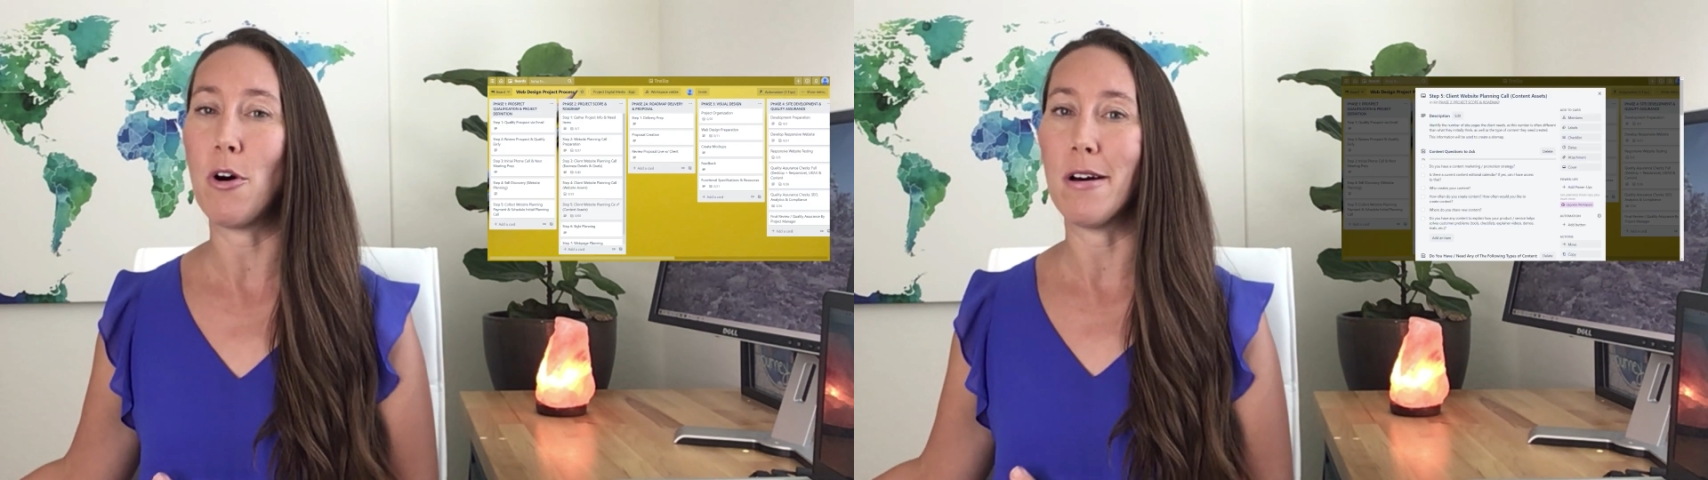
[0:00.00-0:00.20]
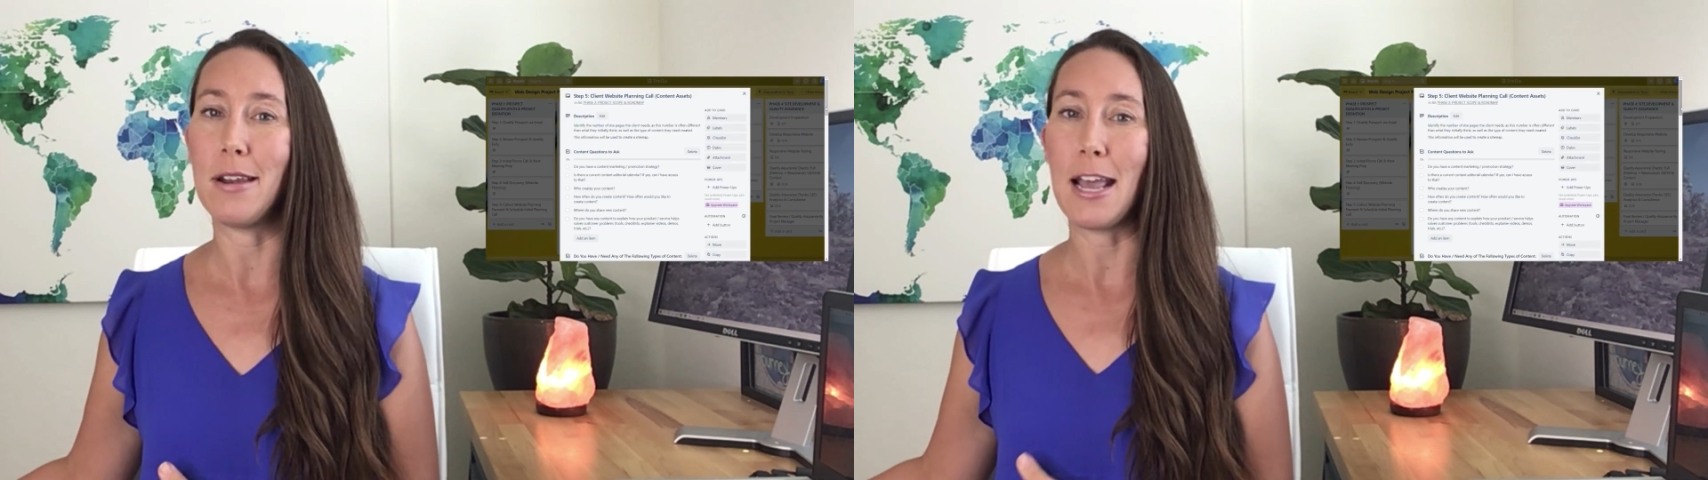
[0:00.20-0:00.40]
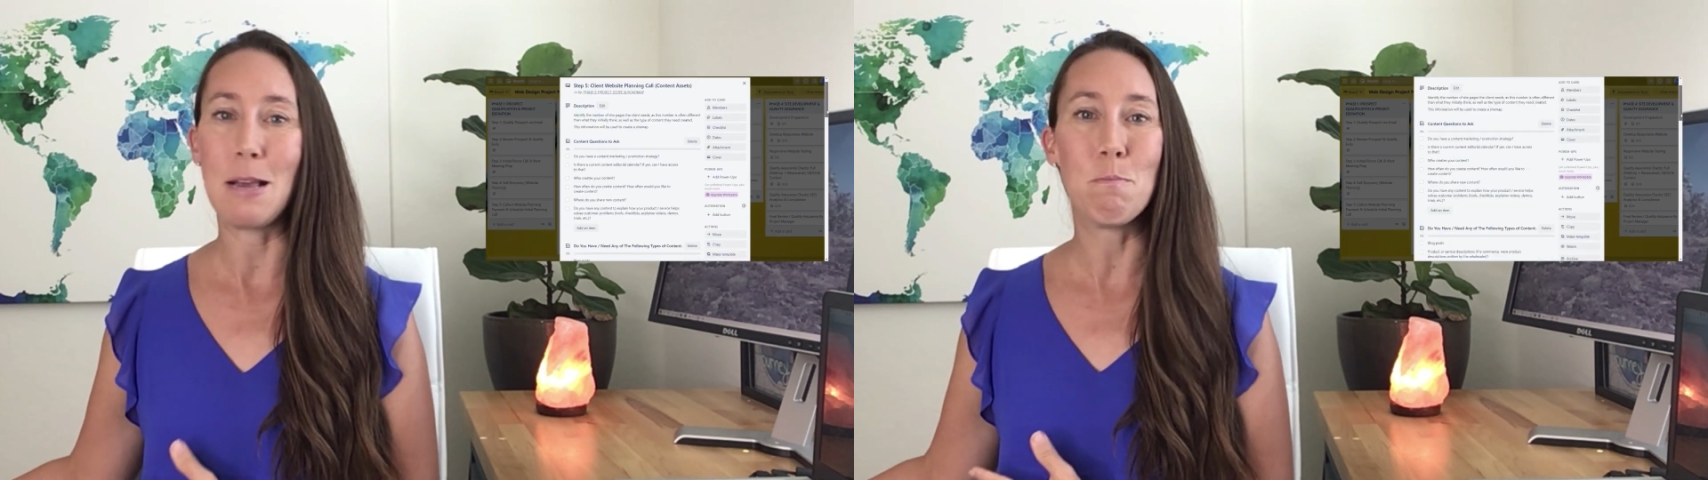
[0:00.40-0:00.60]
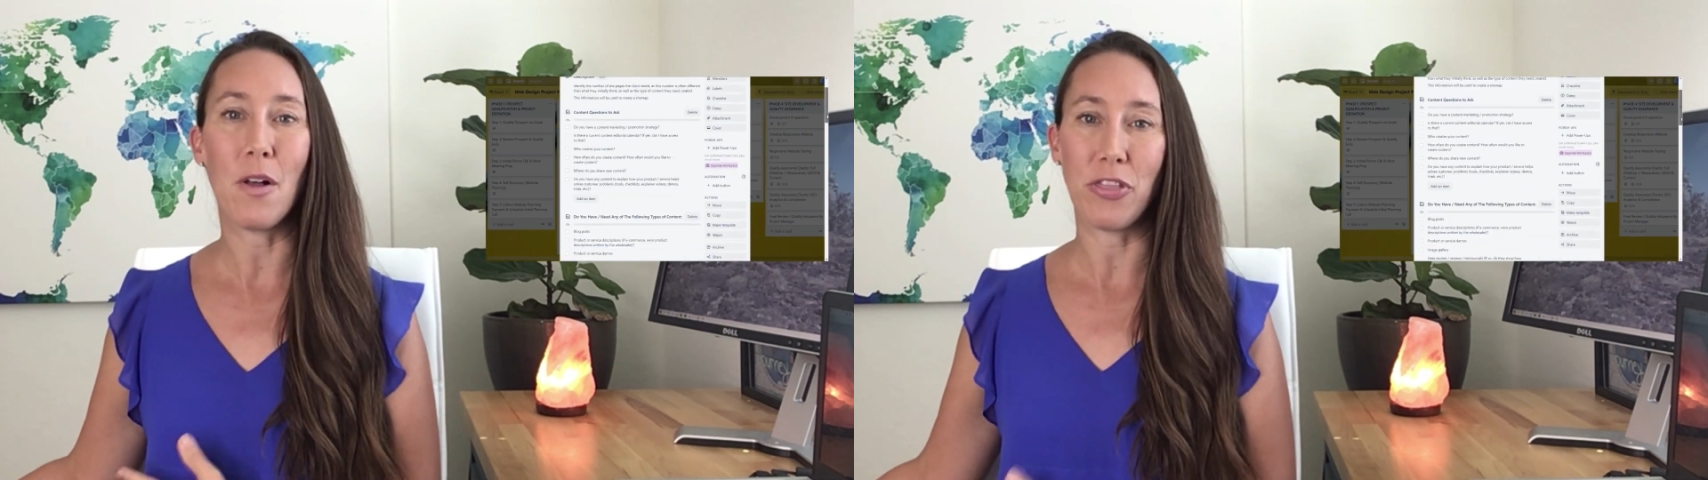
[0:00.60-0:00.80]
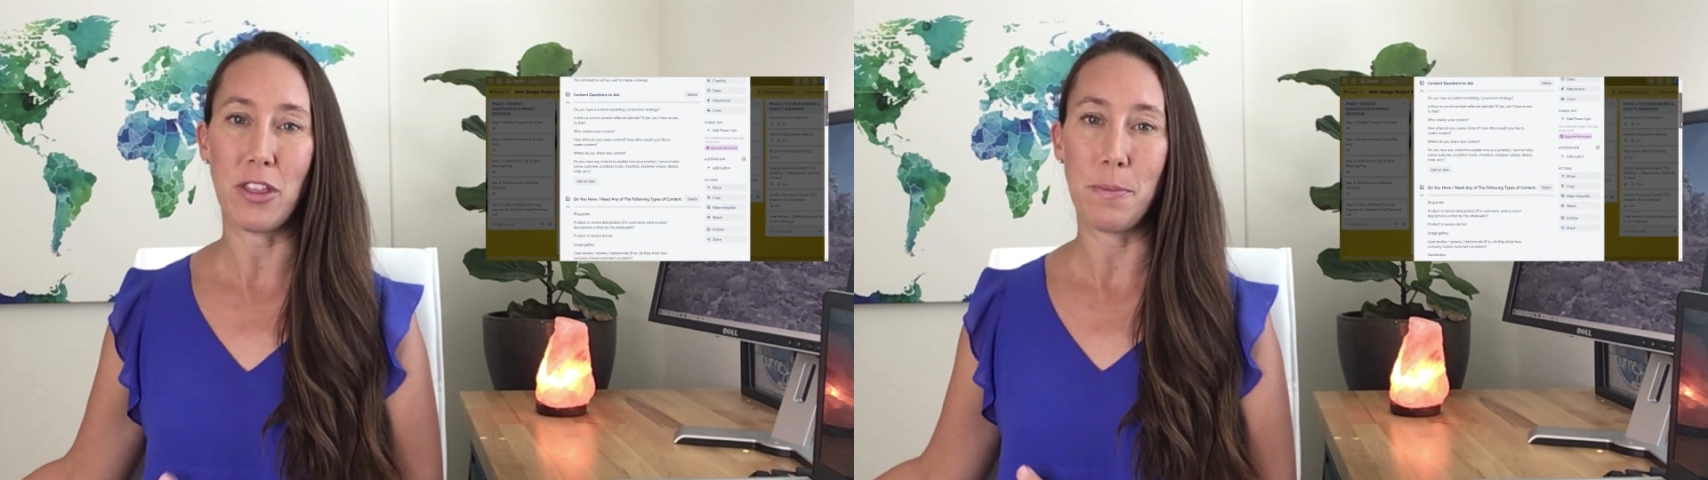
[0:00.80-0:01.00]
on a
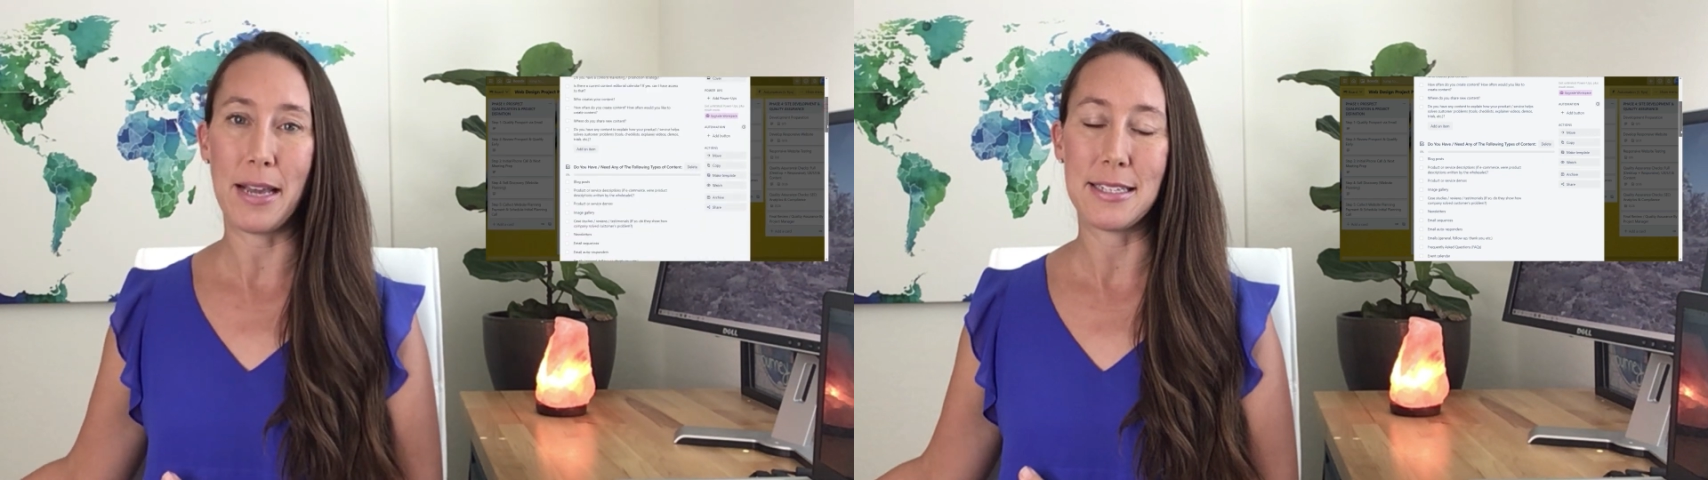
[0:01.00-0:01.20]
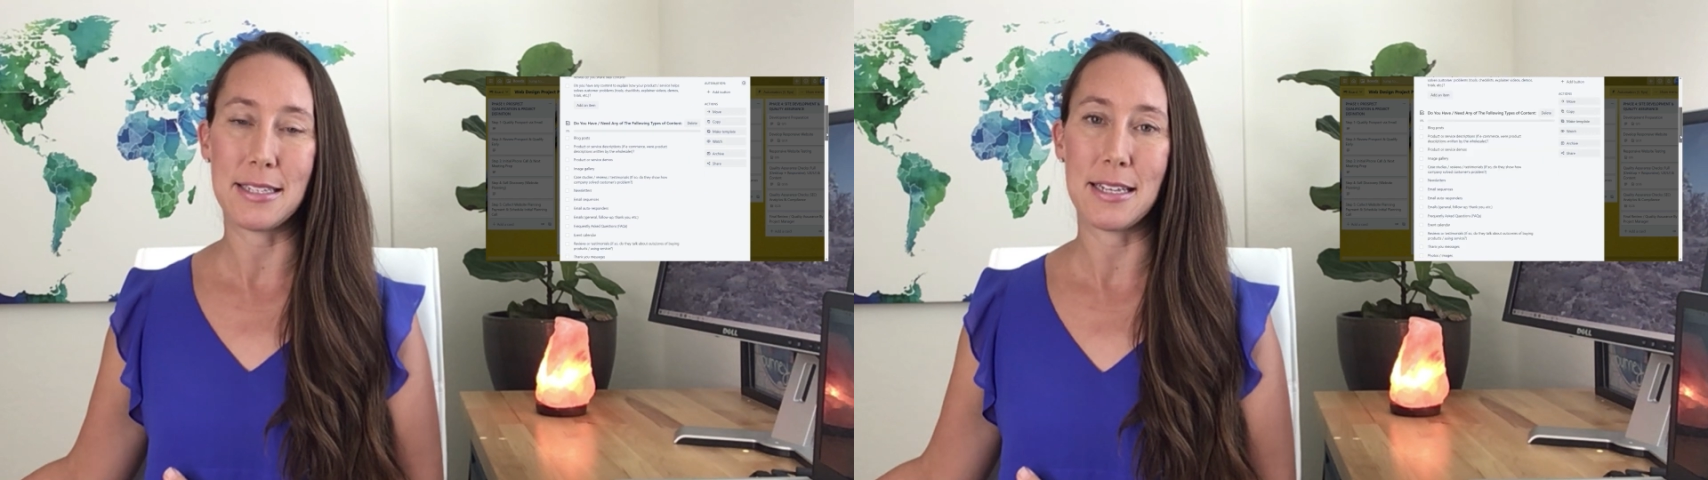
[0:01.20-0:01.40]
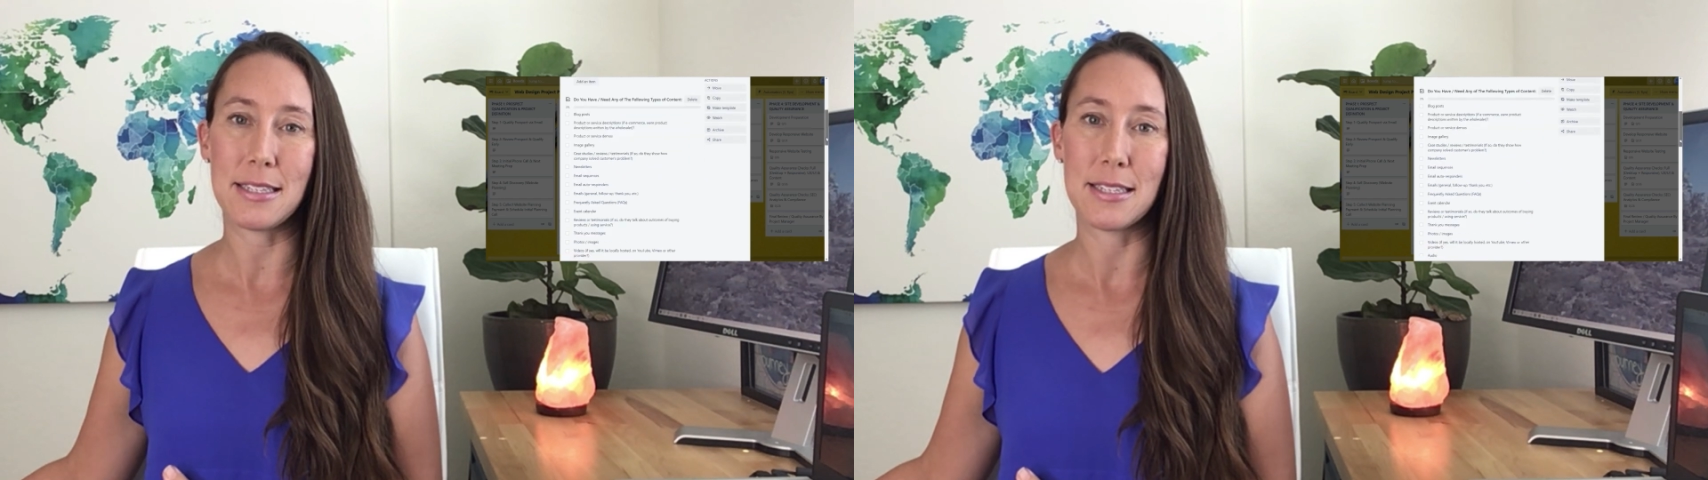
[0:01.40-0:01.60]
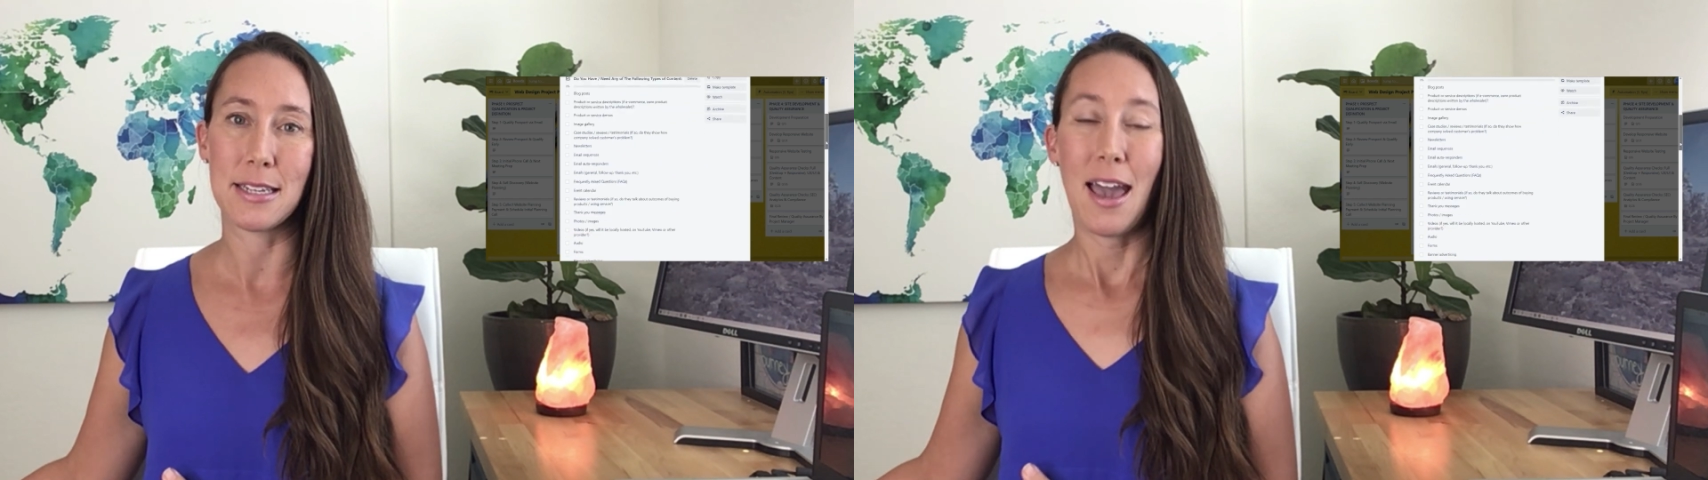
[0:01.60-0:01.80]
monthly basis.